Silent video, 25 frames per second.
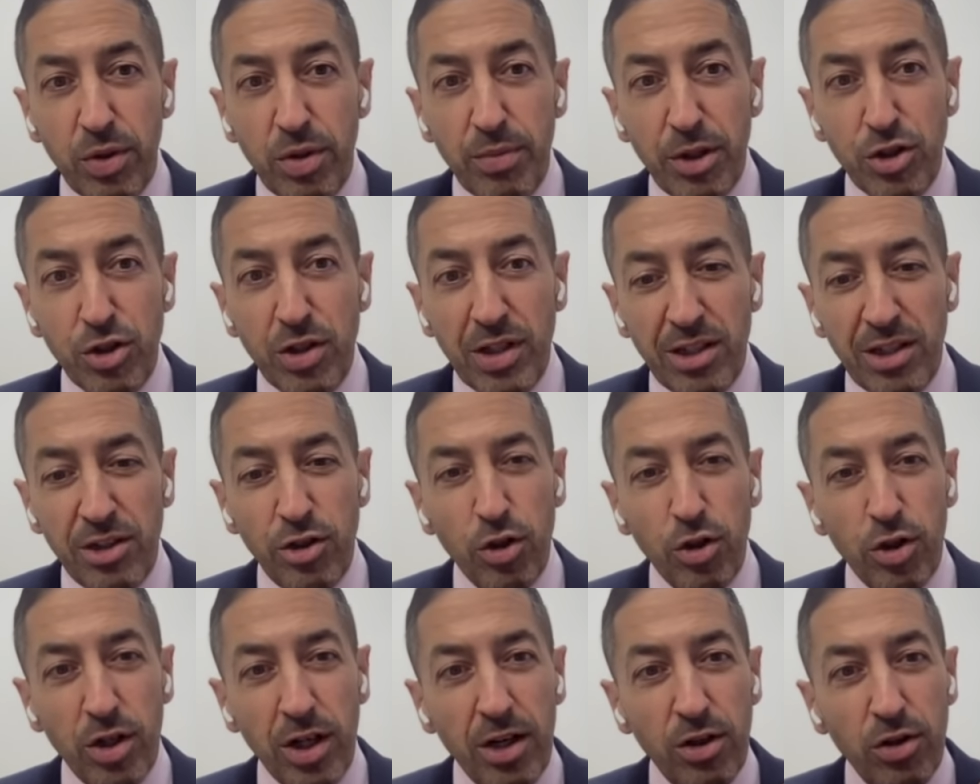I want to make sure that
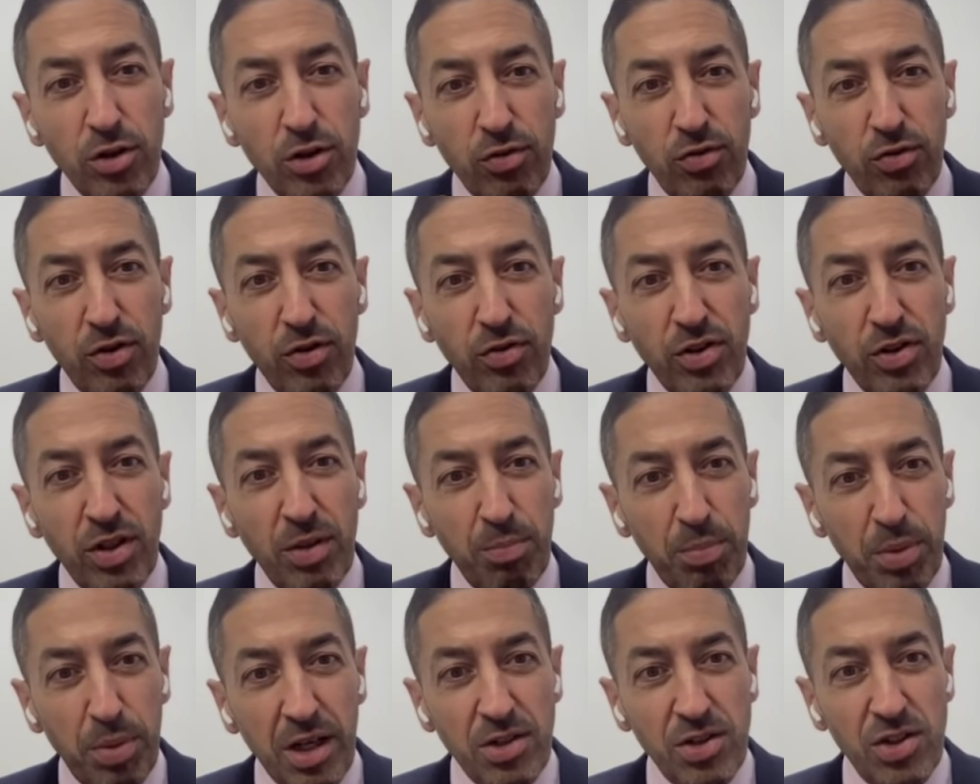in your
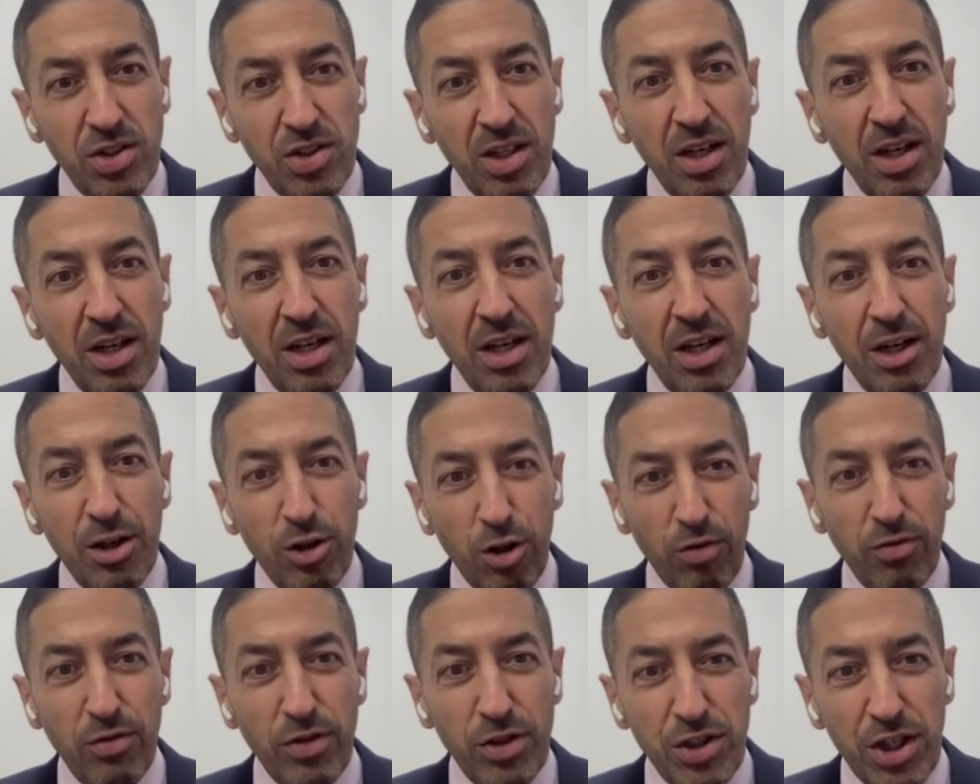150 plus
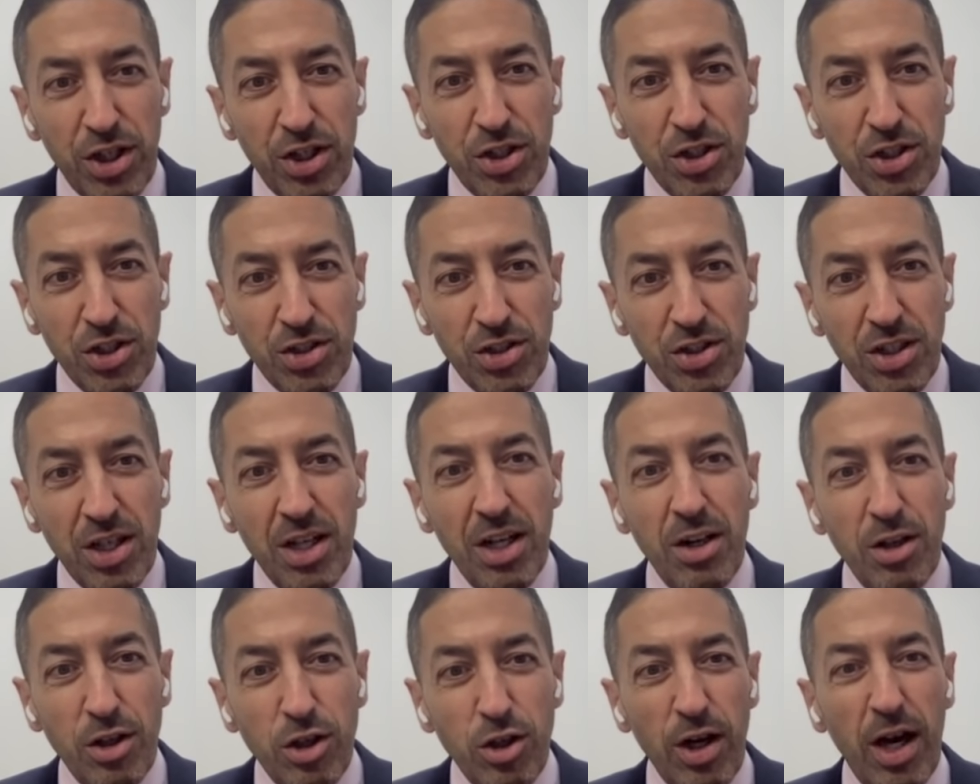
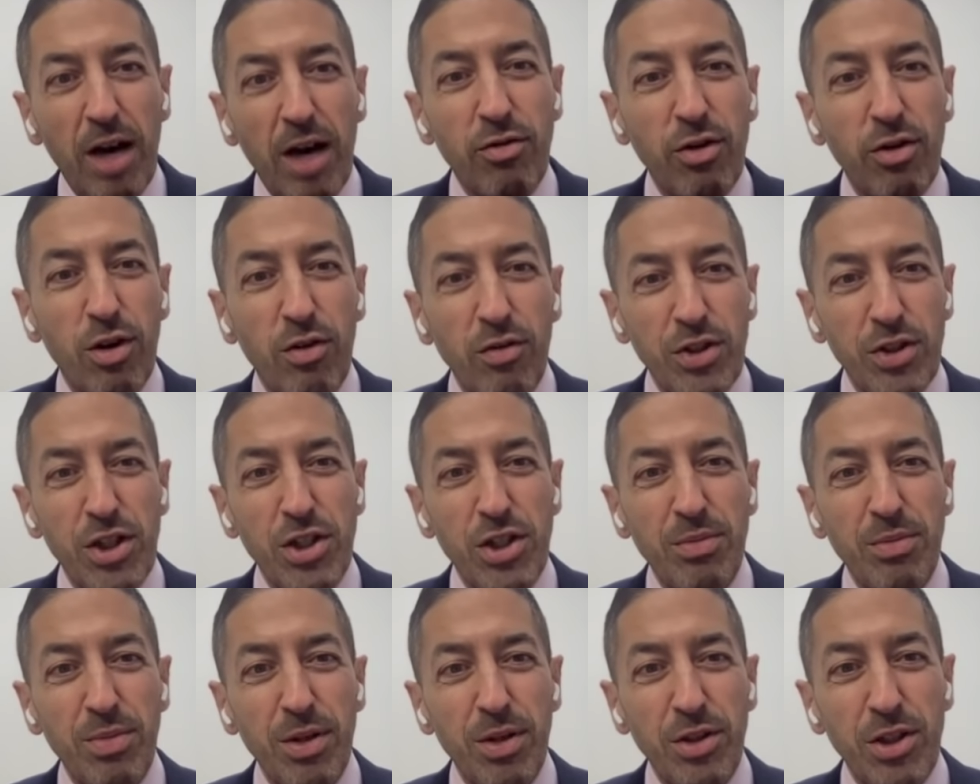conversations, you have a
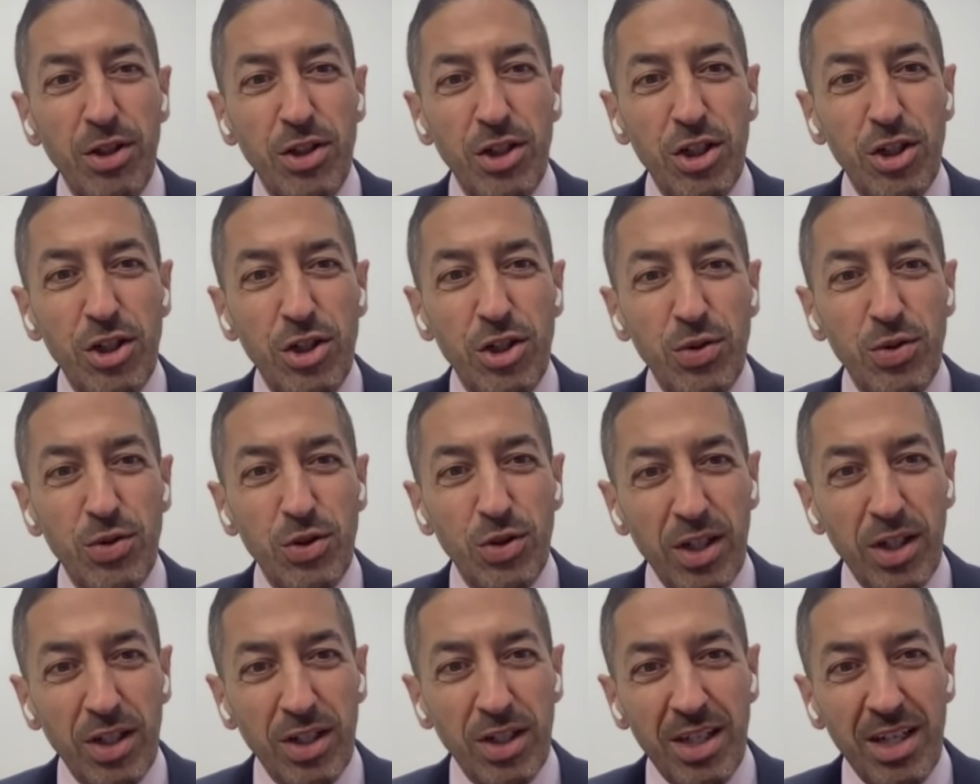conversation about these
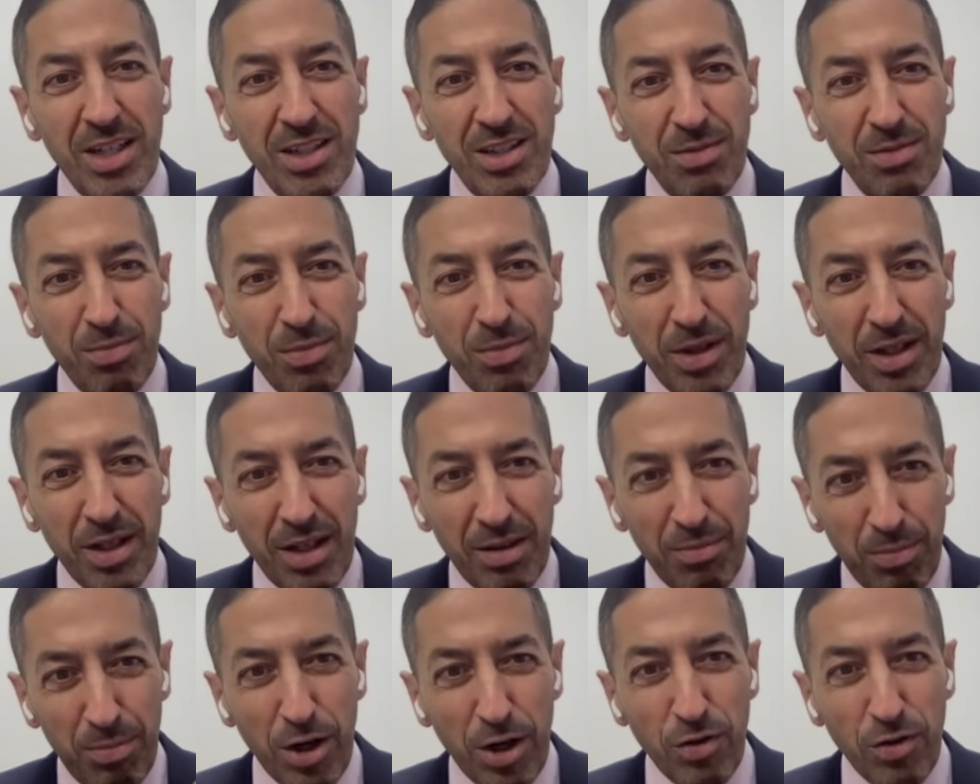issues so that it's
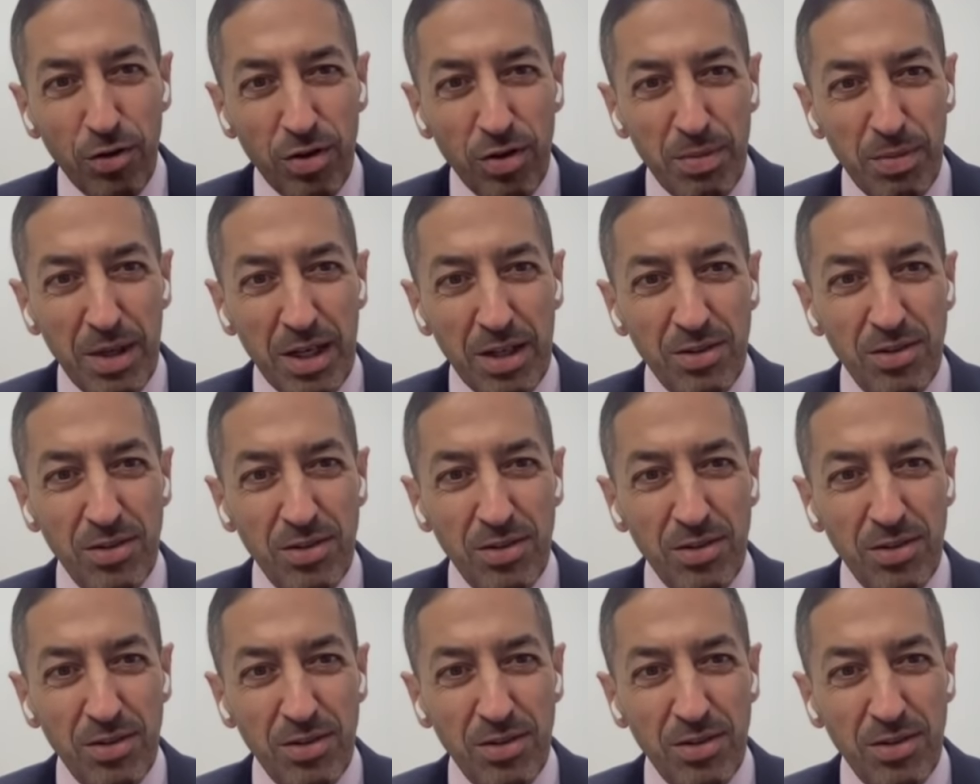part of the